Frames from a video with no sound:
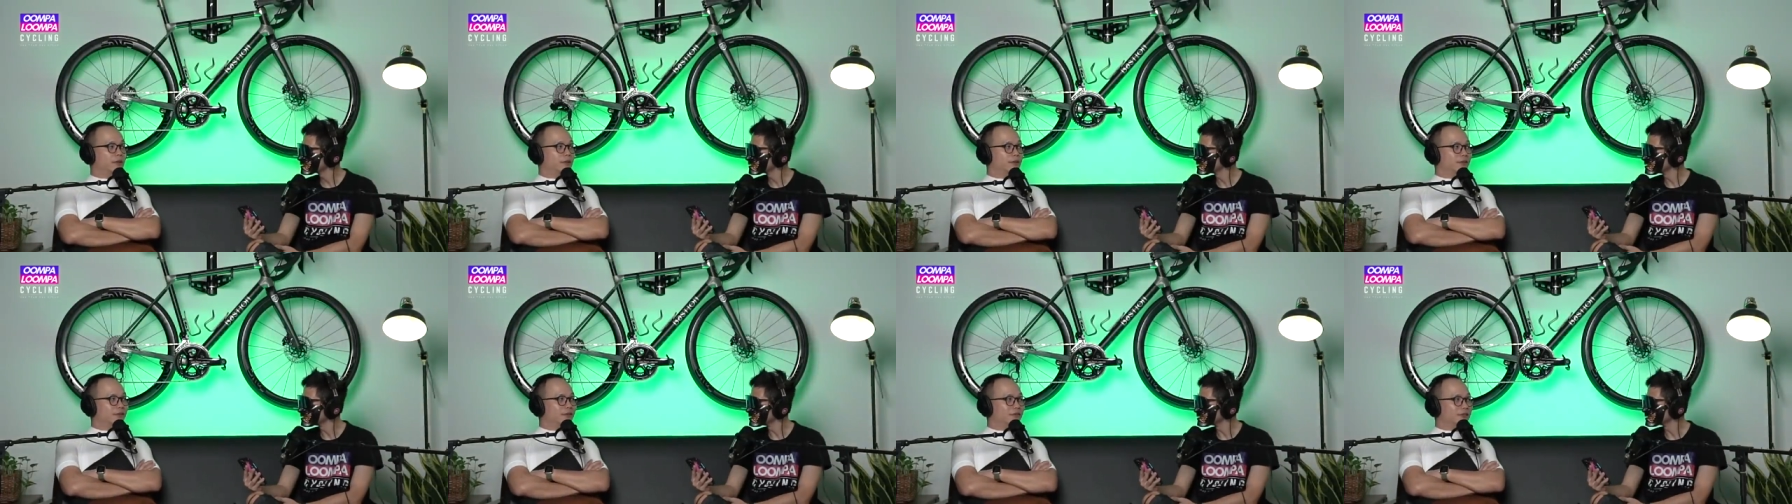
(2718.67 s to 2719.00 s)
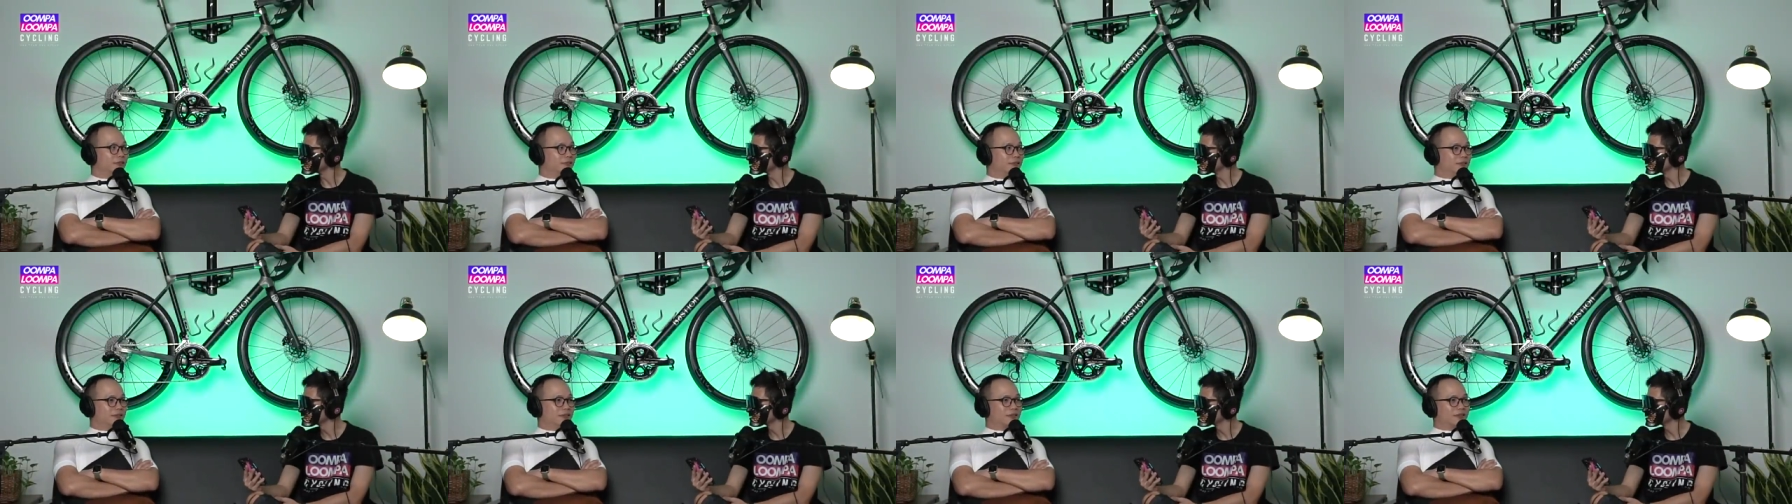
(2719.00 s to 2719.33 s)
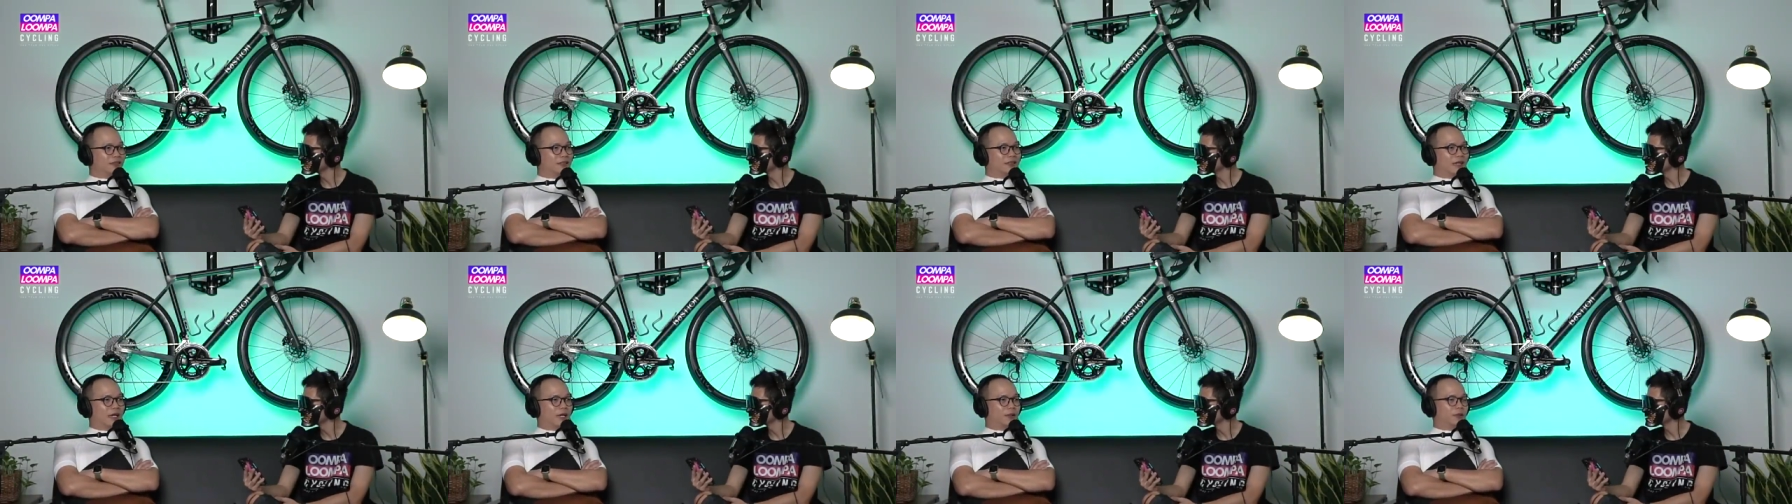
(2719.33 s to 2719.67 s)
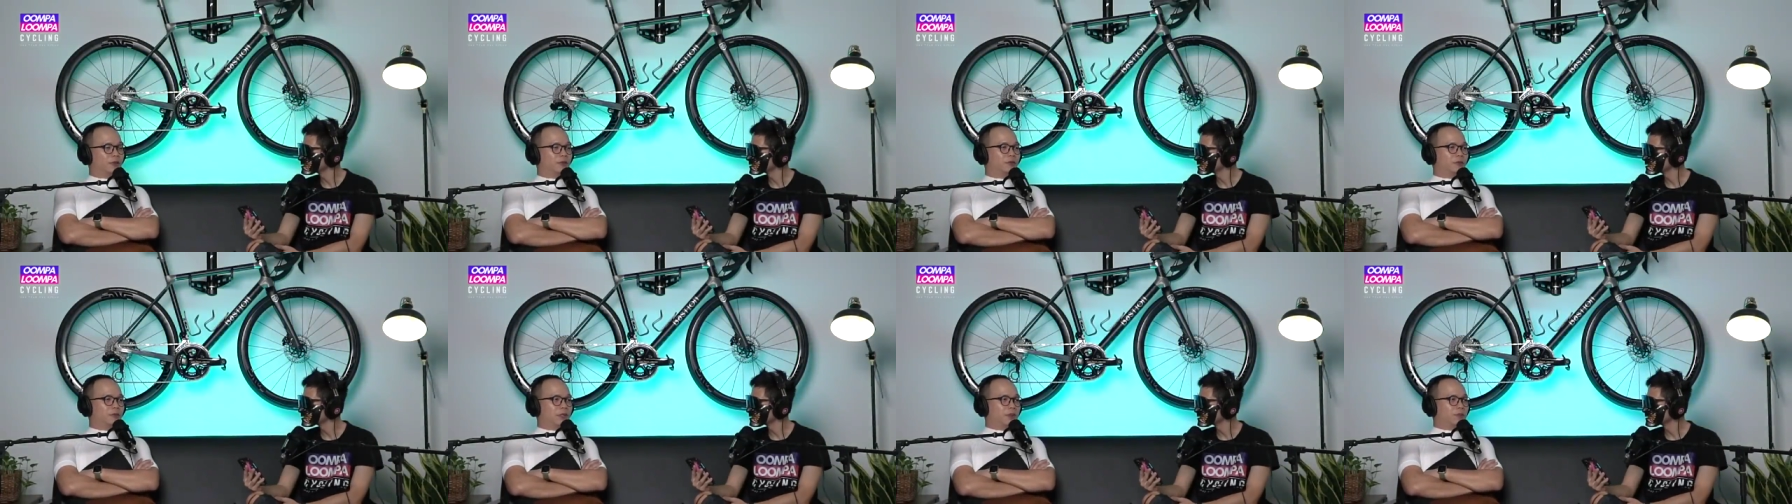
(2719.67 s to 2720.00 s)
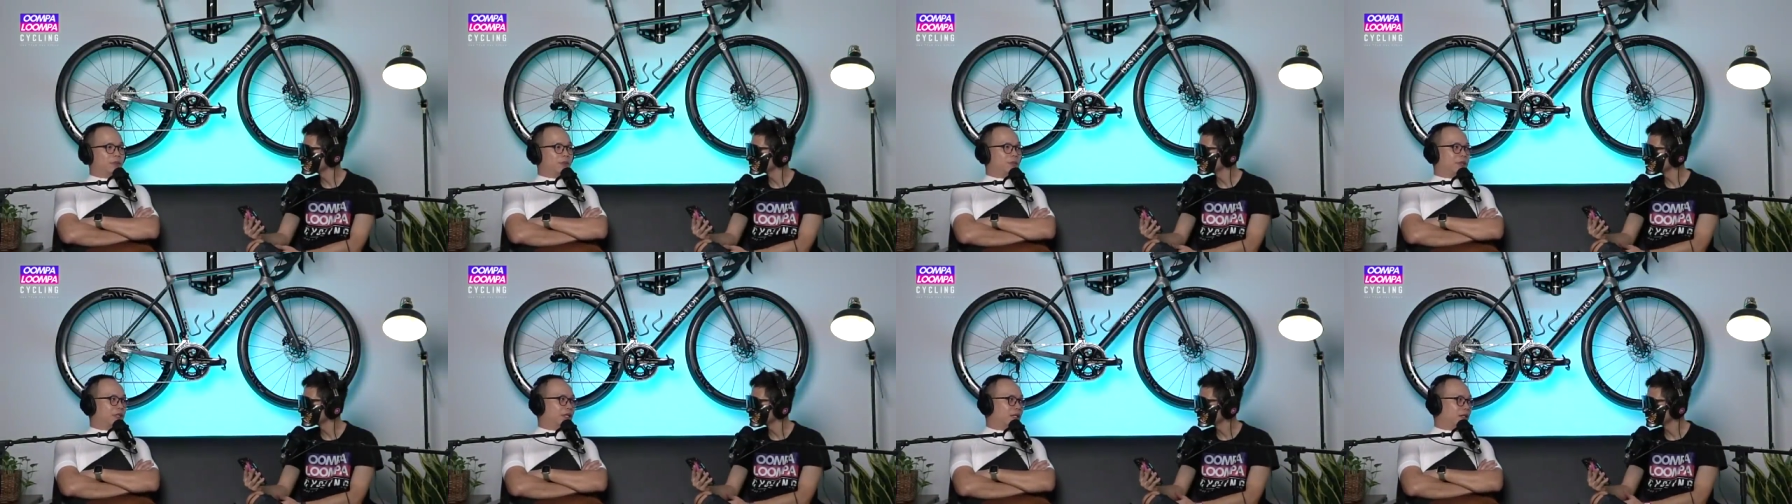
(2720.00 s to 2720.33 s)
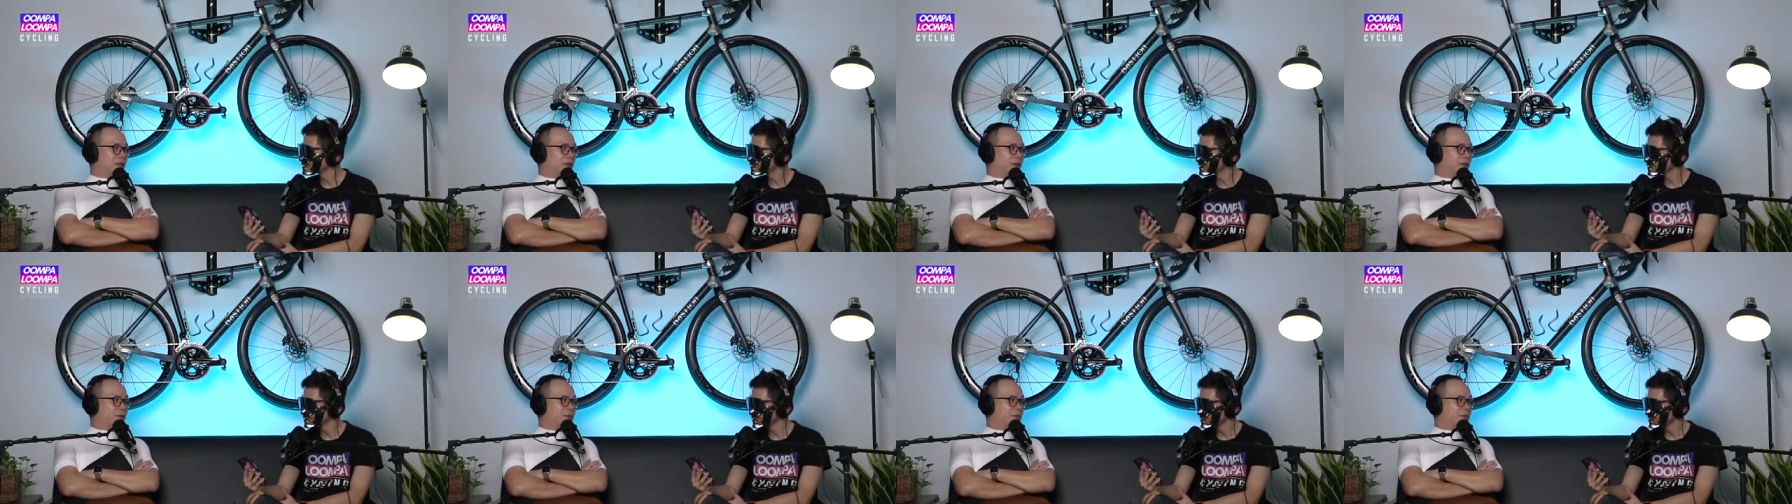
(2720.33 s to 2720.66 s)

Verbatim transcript: Mm. I don't know, maybe because